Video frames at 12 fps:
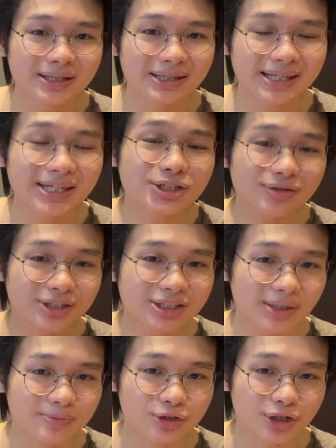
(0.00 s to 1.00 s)
each of the
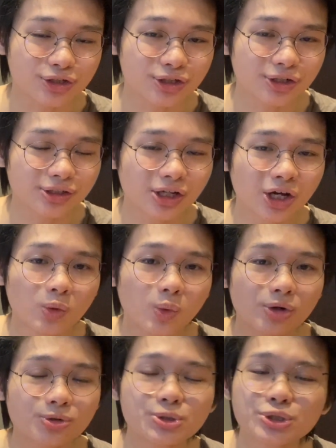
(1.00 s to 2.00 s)
substructures,
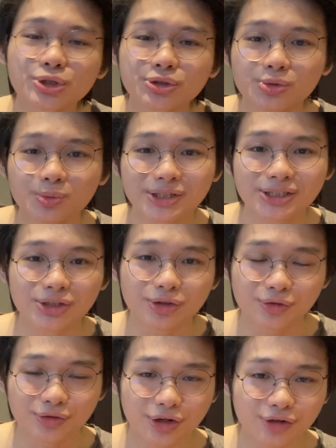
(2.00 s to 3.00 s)
while crucial towards the
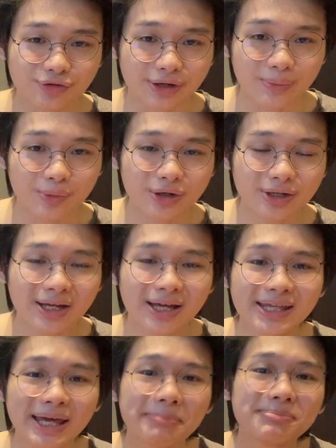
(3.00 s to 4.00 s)
overall framework,
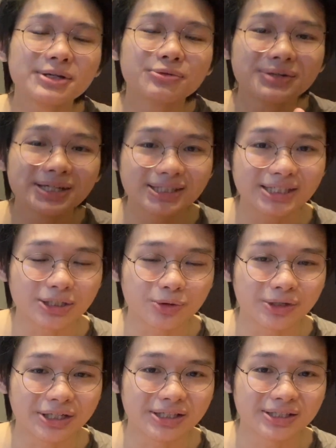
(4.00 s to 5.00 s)
can be
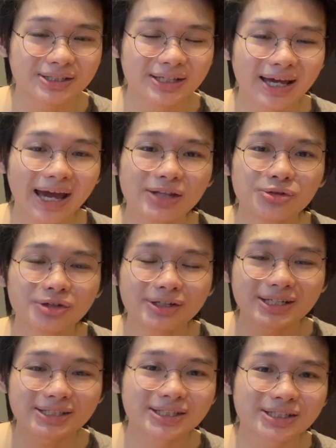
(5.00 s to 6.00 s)
resequenced and do not
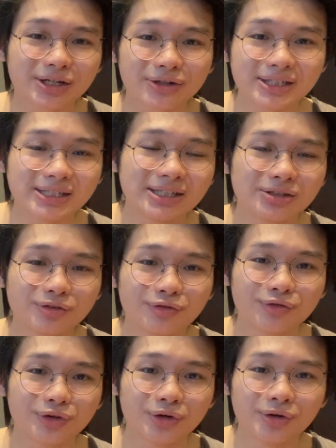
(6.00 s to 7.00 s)
necessarily need to
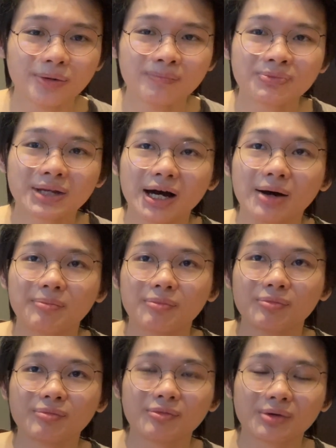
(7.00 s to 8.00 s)
flow
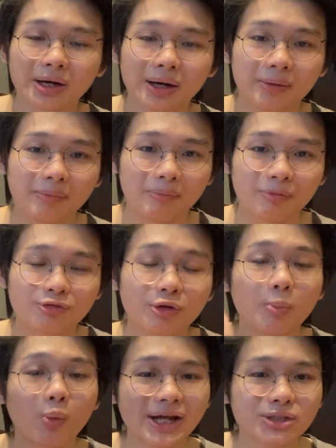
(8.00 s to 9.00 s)

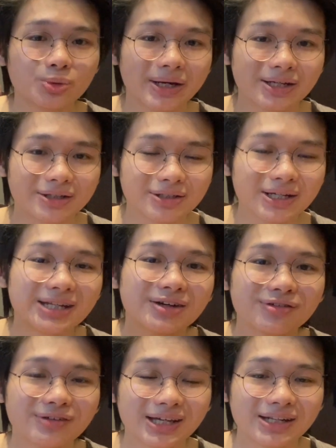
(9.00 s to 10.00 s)
from one to another
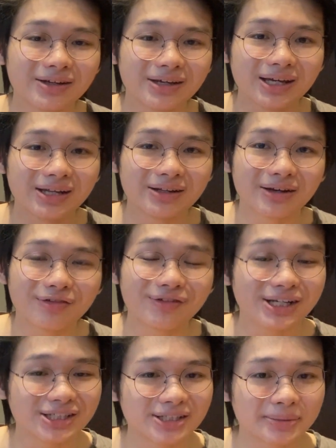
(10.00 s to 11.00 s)
in a
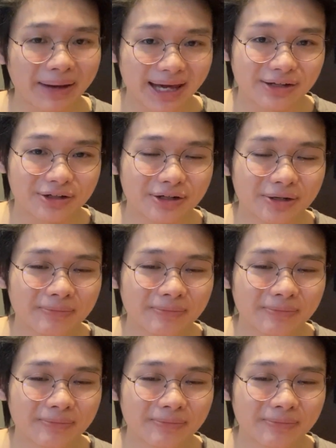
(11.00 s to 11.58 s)
fixed manner.